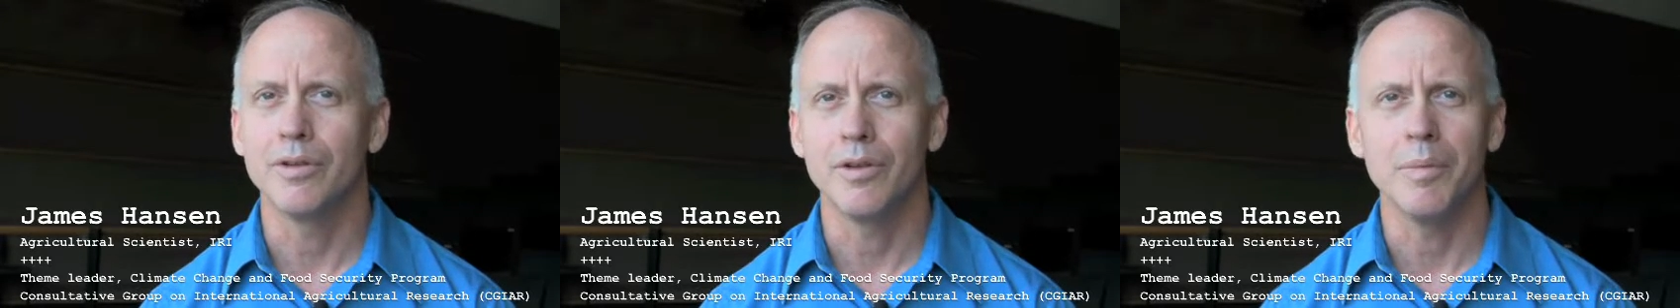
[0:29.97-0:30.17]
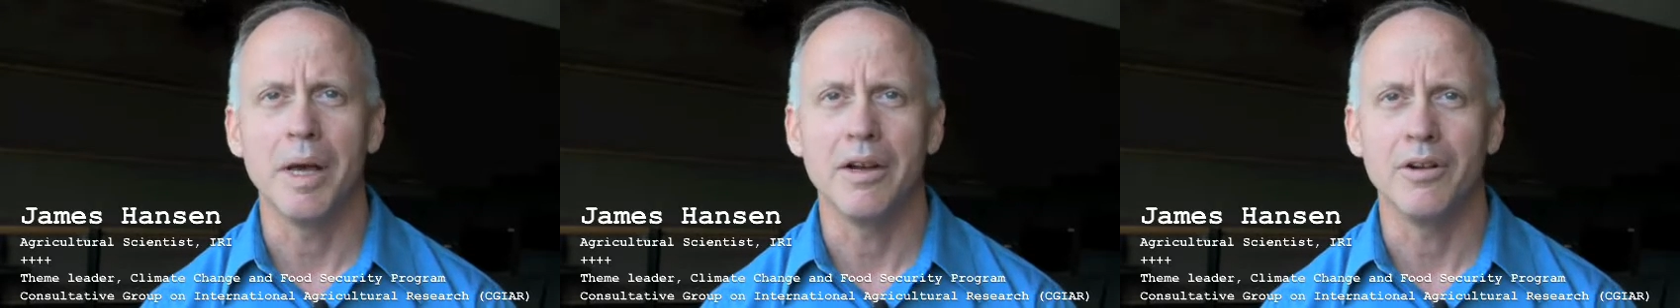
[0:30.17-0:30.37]

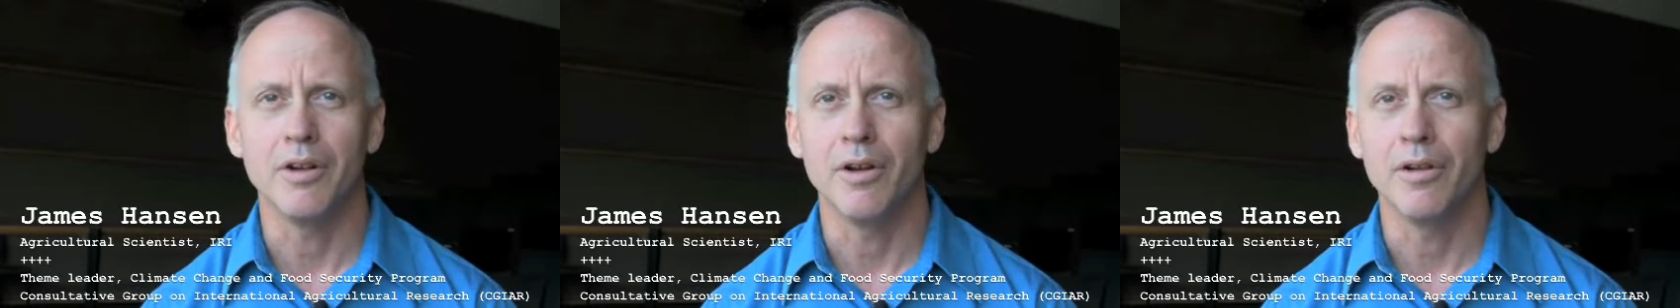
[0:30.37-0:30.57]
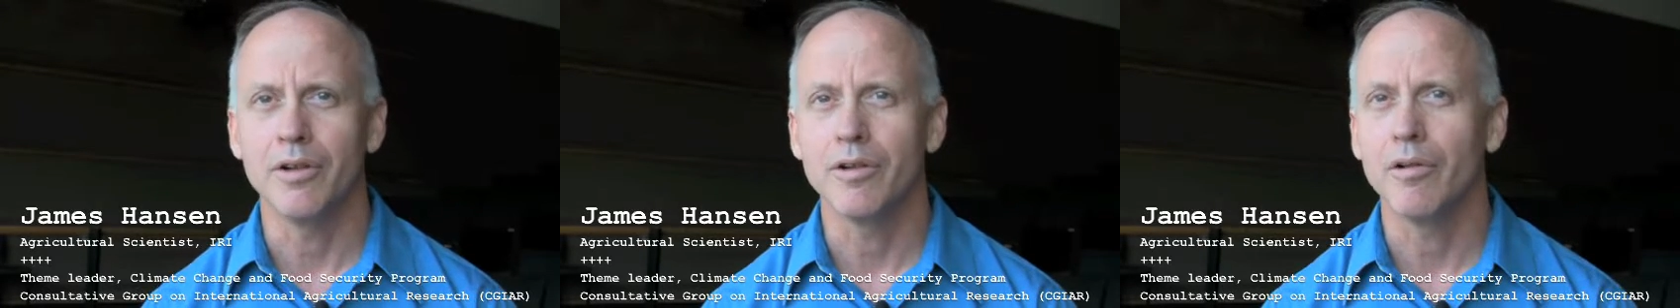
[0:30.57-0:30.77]

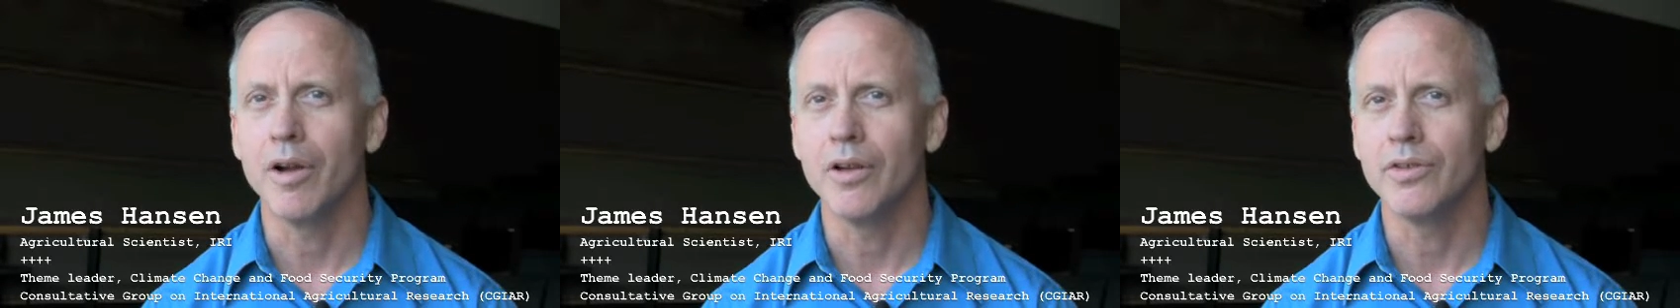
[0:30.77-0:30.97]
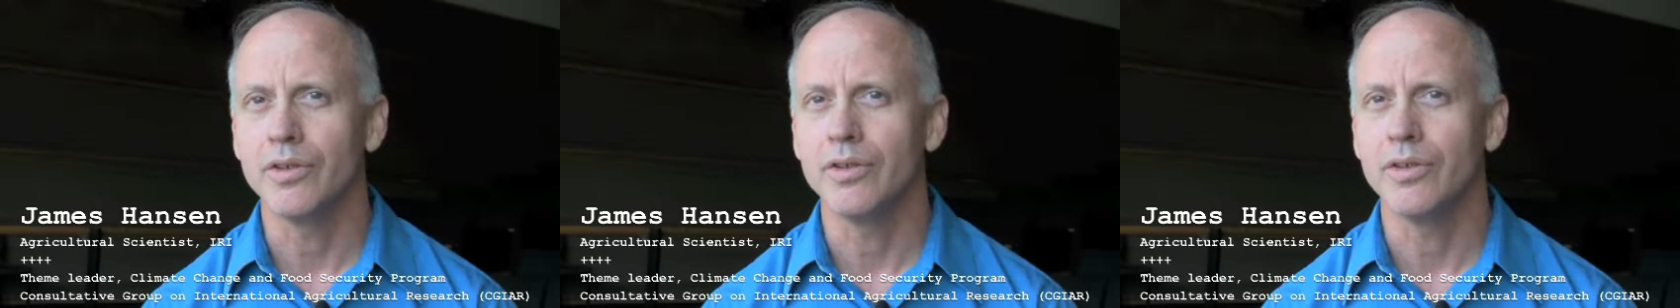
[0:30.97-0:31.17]
humanitarian
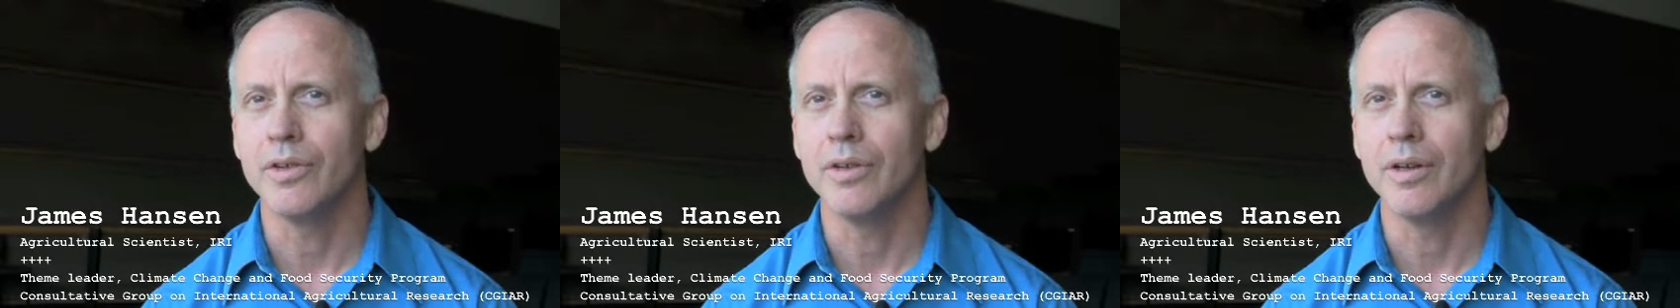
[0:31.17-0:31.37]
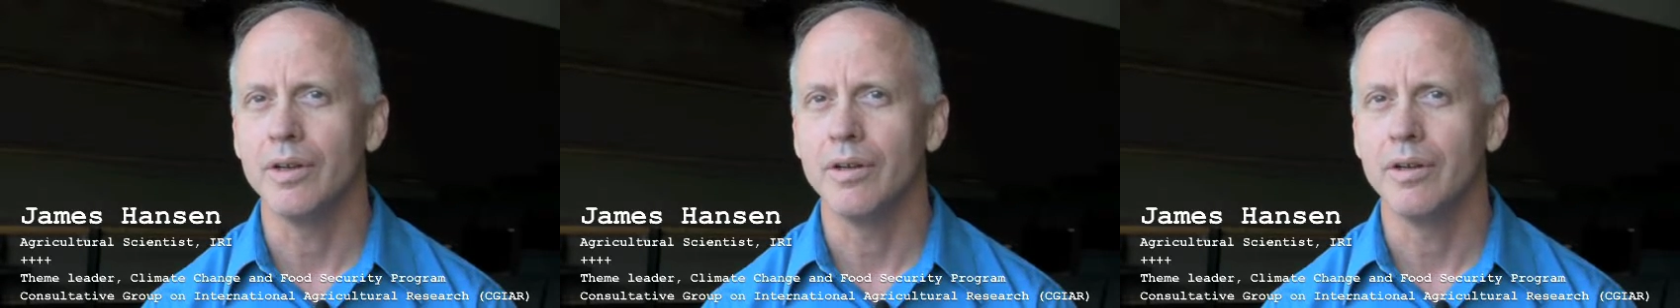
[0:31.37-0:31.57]
crisis
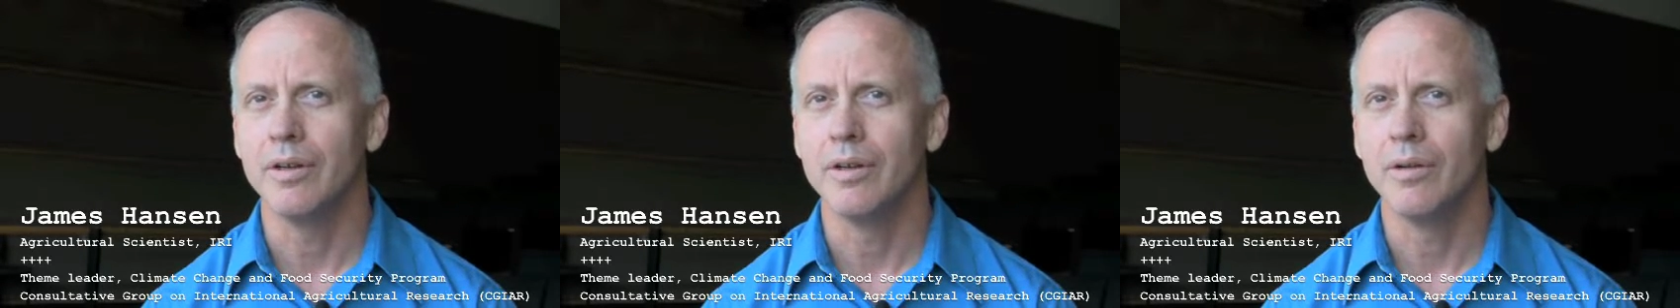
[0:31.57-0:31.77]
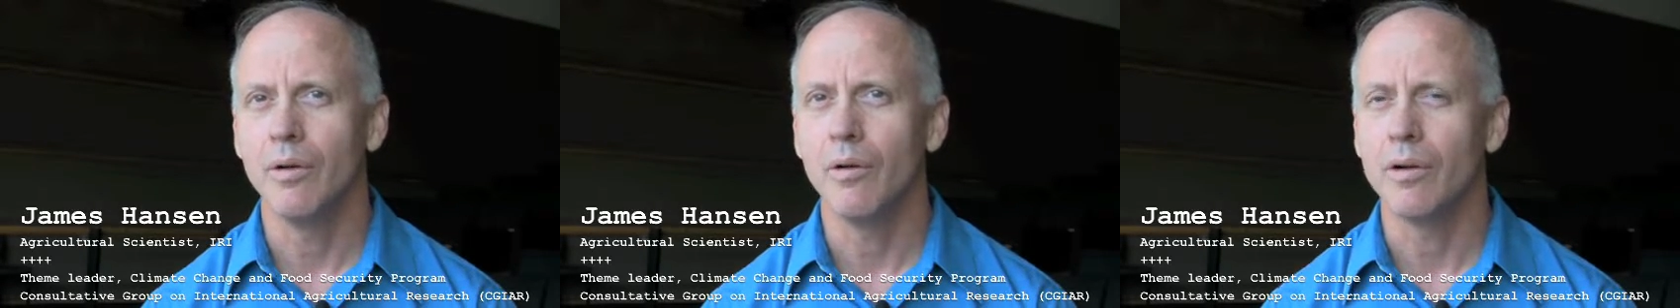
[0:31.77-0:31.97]
in the
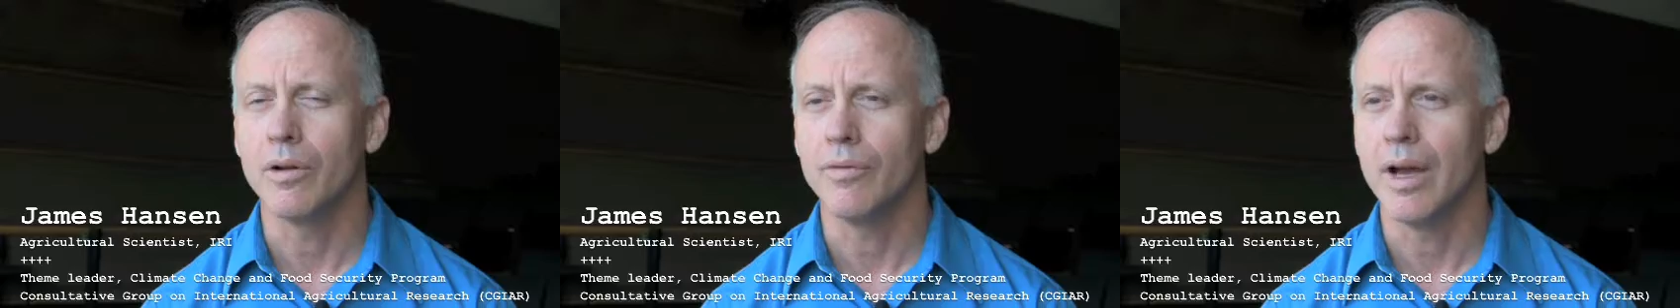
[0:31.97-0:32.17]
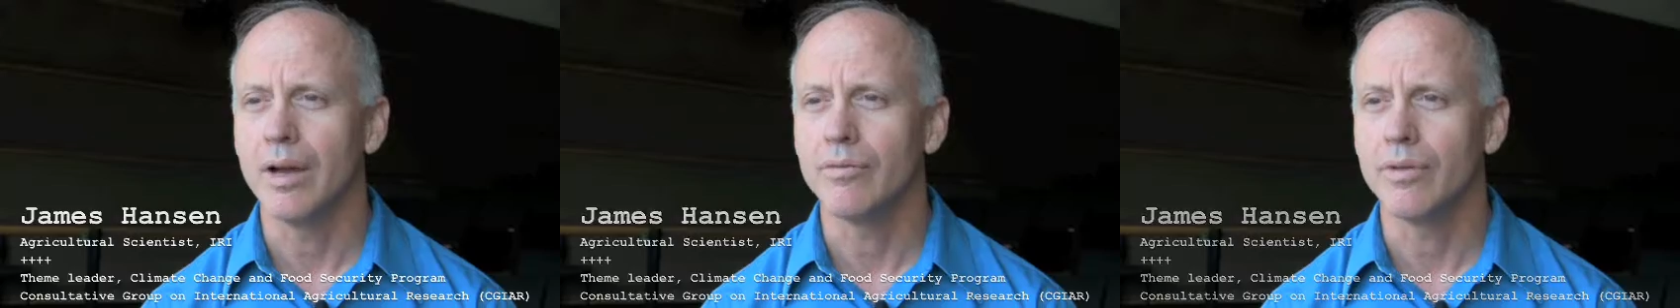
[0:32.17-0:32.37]
Horn
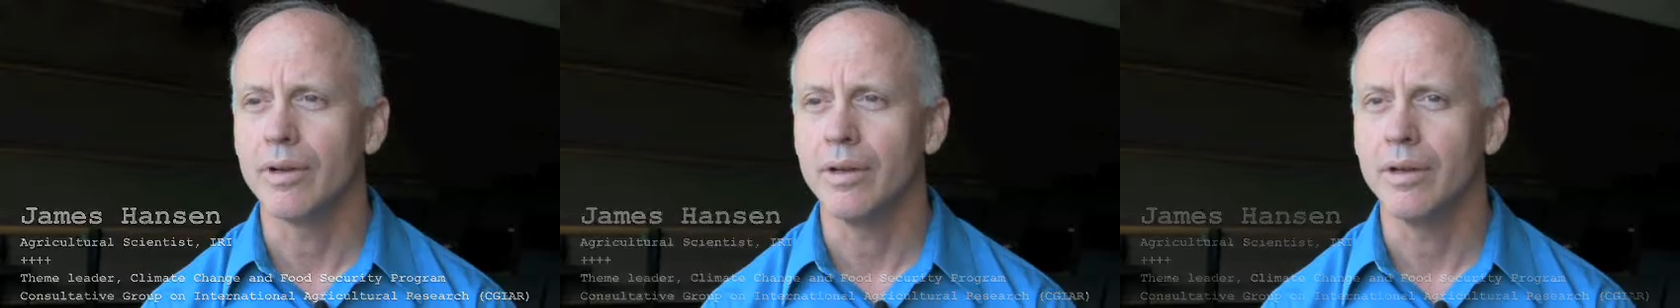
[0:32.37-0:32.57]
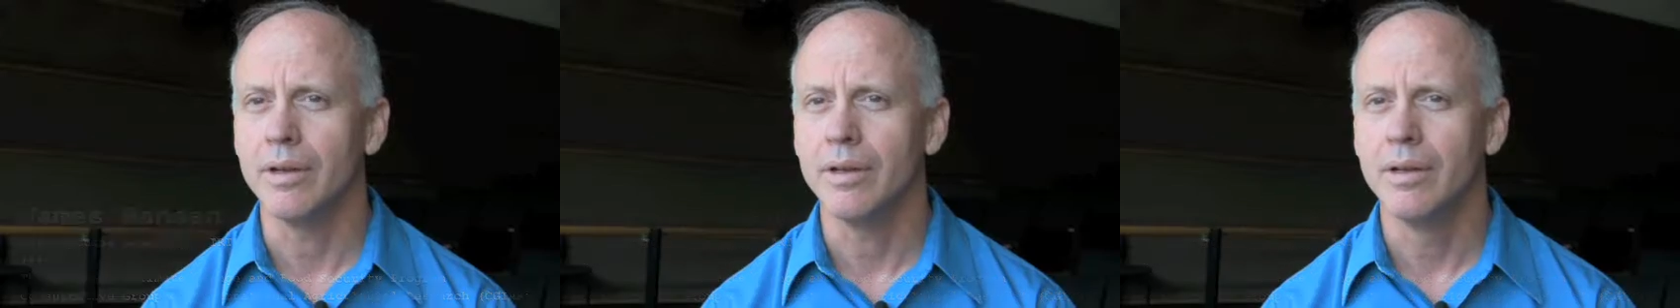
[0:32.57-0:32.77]
of
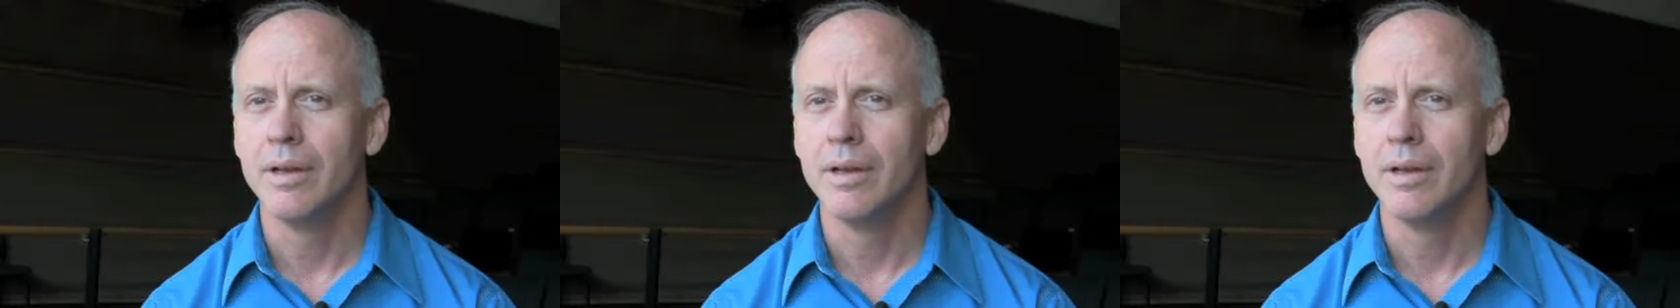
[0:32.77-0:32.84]
Africa.